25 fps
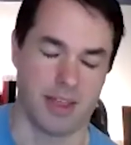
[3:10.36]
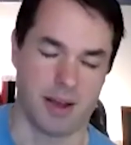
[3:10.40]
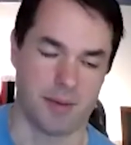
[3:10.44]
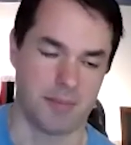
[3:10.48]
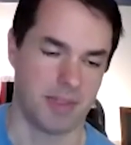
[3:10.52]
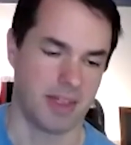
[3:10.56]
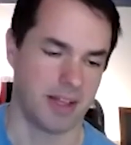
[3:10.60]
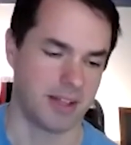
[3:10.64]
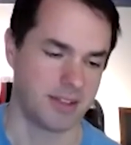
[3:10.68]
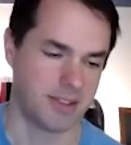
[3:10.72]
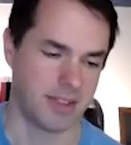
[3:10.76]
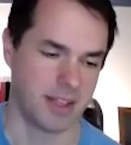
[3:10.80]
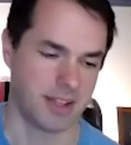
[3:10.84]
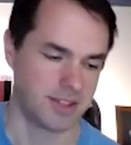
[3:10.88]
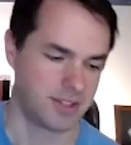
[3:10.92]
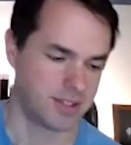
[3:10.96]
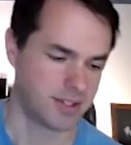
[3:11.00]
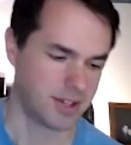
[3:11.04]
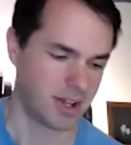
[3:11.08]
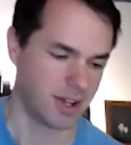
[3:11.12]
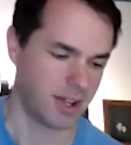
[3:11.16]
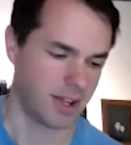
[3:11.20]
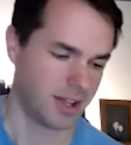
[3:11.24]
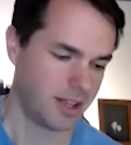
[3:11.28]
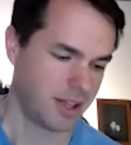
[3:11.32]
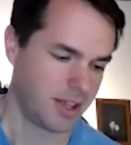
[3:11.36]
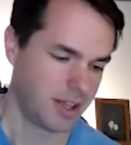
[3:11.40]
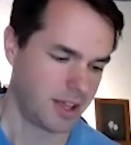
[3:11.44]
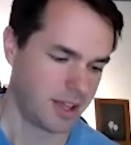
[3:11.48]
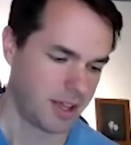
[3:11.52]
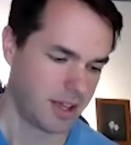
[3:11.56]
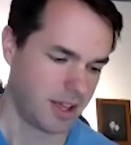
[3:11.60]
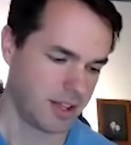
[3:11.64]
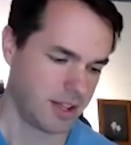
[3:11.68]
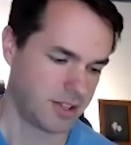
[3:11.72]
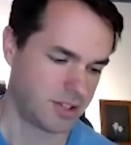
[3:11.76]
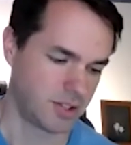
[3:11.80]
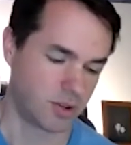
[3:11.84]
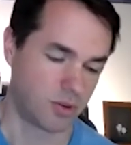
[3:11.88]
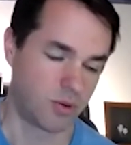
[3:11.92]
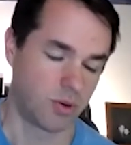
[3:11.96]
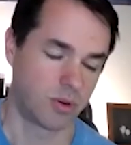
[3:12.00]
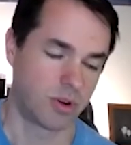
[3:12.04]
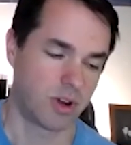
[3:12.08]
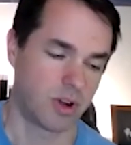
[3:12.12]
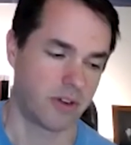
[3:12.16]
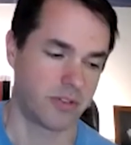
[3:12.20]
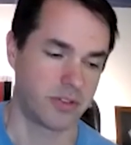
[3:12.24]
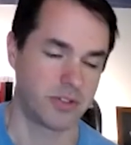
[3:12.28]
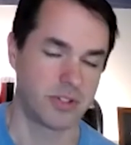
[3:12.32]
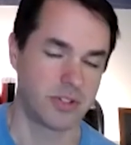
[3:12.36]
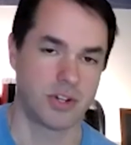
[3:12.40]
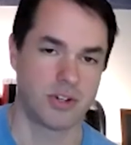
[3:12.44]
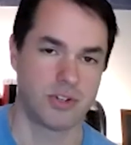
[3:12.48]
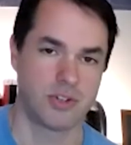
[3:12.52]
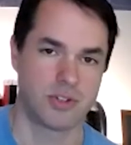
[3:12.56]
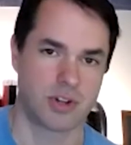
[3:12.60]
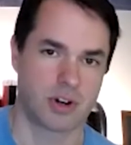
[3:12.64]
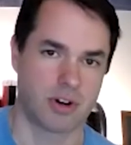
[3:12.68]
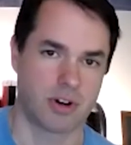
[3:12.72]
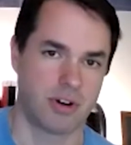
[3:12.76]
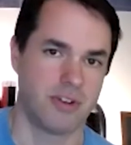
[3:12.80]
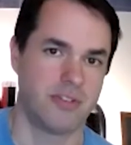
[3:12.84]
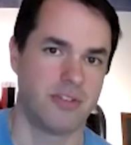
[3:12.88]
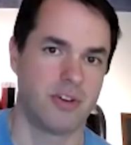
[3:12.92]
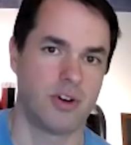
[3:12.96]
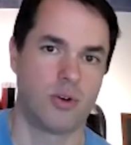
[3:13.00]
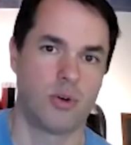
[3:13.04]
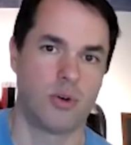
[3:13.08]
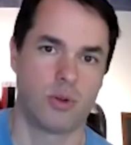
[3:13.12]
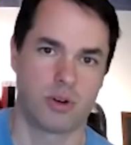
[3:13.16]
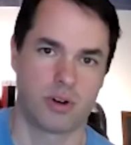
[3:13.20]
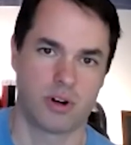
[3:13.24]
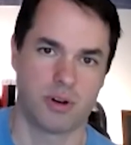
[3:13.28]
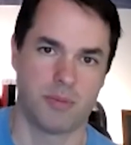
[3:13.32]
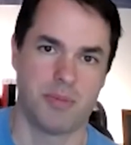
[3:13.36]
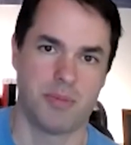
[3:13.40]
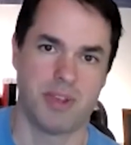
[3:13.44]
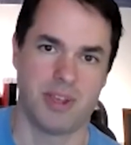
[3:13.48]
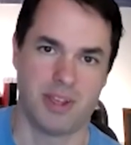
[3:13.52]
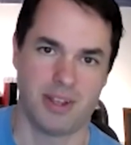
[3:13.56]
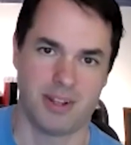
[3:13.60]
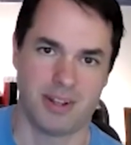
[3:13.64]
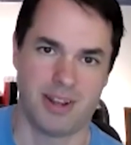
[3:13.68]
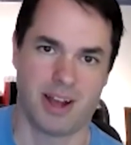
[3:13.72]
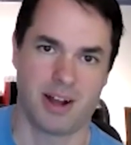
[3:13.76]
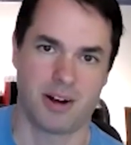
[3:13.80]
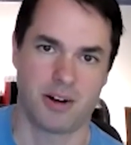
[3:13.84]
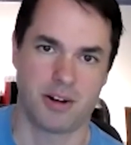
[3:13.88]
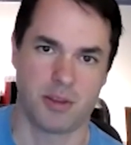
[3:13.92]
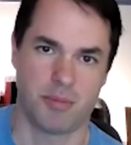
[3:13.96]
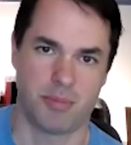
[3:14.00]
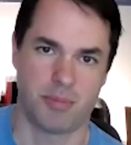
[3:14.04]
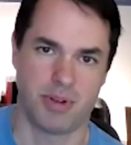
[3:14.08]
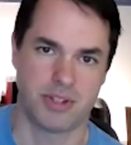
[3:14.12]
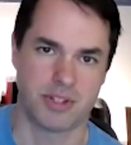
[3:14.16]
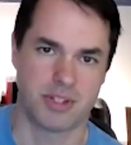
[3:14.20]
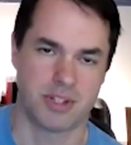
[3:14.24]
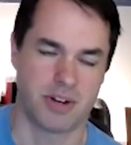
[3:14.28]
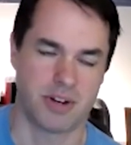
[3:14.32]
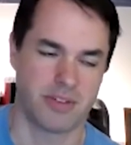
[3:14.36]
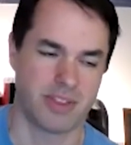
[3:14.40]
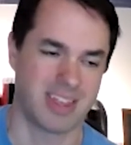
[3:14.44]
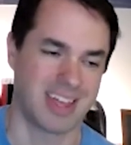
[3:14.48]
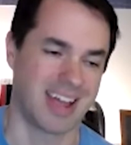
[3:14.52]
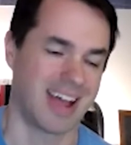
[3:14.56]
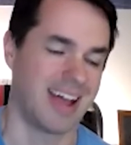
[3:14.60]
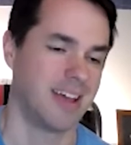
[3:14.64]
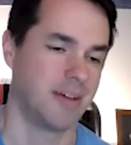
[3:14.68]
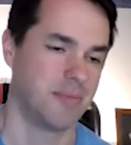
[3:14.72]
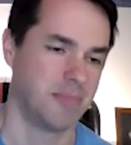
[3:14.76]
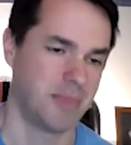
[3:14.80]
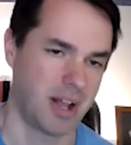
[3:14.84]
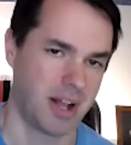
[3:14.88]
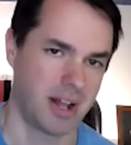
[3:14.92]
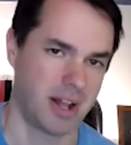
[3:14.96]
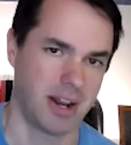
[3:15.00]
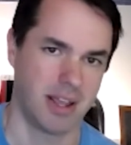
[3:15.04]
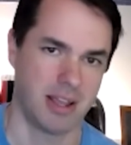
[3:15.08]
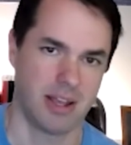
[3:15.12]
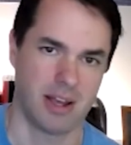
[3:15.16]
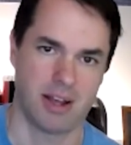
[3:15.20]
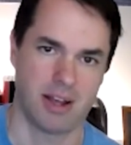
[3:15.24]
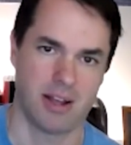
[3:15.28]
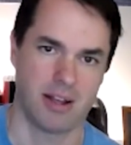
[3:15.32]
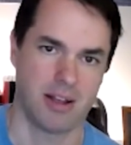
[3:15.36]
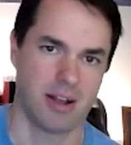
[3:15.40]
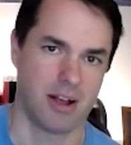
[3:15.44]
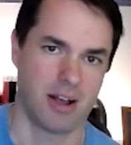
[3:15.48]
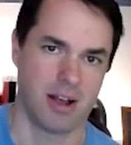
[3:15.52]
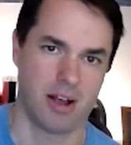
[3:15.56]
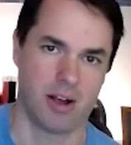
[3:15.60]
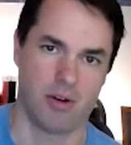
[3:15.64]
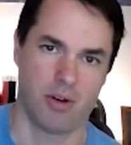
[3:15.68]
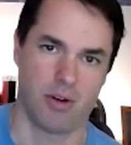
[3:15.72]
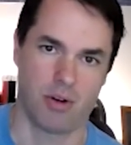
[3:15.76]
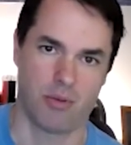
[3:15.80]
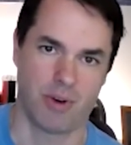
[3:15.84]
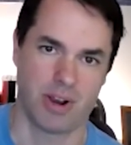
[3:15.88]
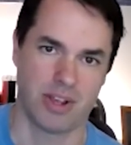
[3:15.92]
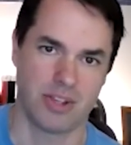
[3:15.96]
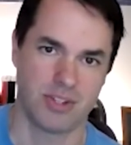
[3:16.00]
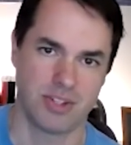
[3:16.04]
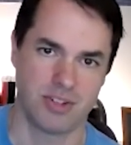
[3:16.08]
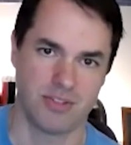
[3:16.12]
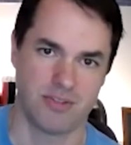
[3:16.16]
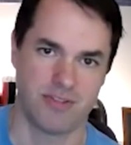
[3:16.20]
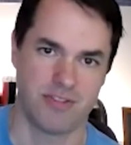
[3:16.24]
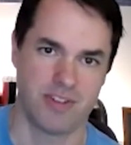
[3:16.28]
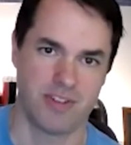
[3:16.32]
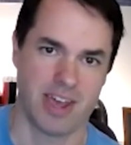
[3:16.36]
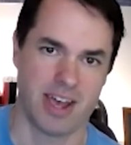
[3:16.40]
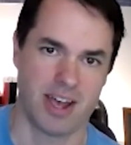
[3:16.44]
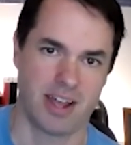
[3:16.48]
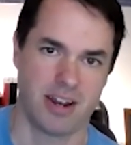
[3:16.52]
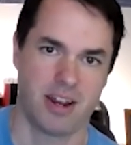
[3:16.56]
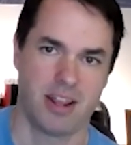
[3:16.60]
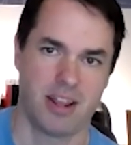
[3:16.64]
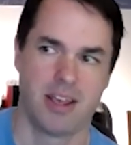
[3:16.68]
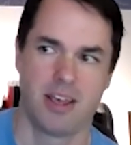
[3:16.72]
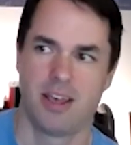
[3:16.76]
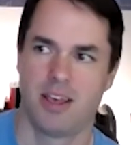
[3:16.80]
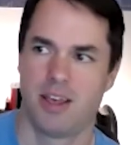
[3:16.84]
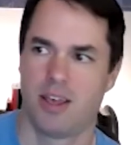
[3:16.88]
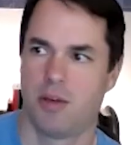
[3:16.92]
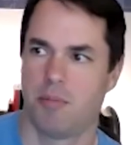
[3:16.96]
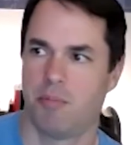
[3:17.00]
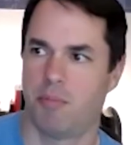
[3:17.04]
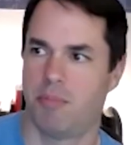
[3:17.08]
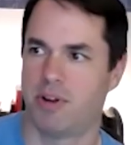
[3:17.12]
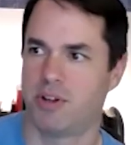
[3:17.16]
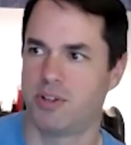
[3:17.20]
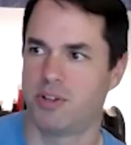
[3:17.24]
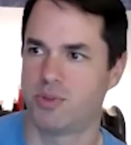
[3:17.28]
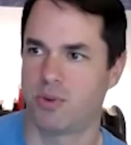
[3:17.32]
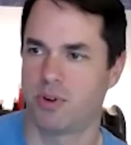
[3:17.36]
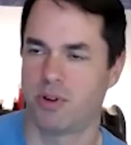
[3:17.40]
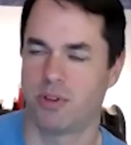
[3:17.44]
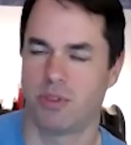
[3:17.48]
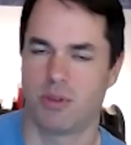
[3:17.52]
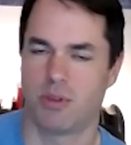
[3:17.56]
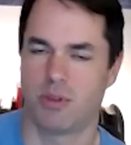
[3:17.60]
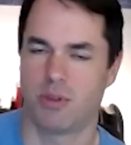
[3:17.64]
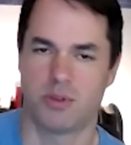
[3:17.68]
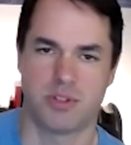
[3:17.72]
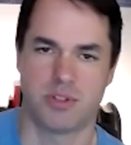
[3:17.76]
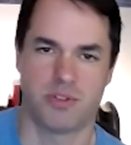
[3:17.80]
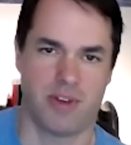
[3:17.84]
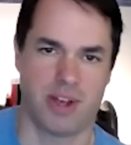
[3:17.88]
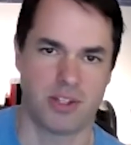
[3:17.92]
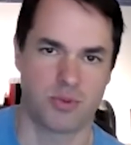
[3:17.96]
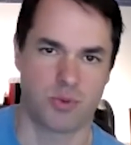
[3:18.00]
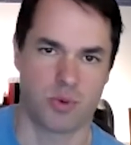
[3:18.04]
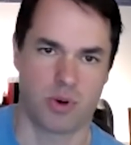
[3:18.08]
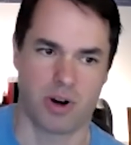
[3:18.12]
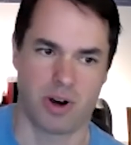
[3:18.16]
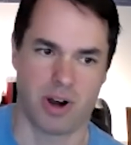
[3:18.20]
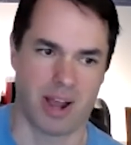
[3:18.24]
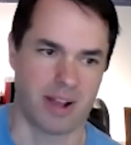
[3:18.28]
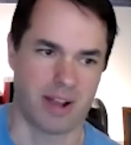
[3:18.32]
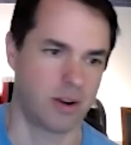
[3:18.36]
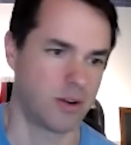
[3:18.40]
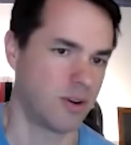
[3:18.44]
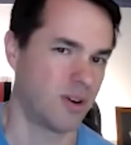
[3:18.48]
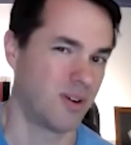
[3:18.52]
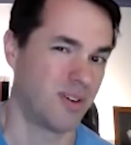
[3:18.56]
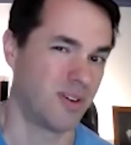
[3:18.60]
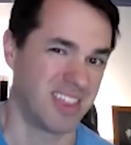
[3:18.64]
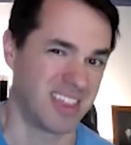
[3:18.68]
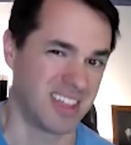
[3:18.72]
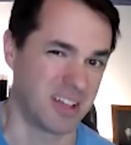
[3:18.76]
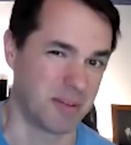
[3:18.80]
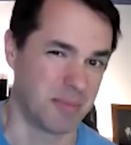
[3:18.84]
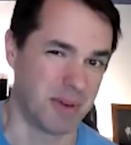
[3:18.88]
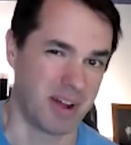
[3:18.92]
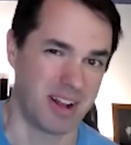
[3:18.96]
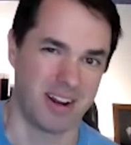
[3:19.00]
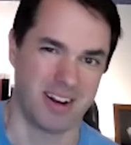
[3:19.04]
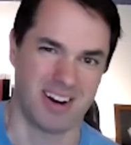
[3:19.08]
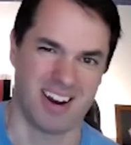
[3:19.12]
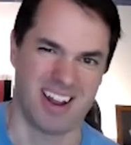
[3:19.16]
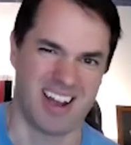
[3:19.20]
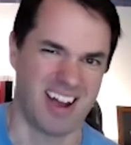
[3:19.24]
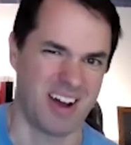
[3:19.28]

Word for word: I mean that, that's a it's a cool conversation starter. Even cooler to be down in the pits and everything. I am not a, uh, a, a racing fan but it's one of those events where I don't know anything about it.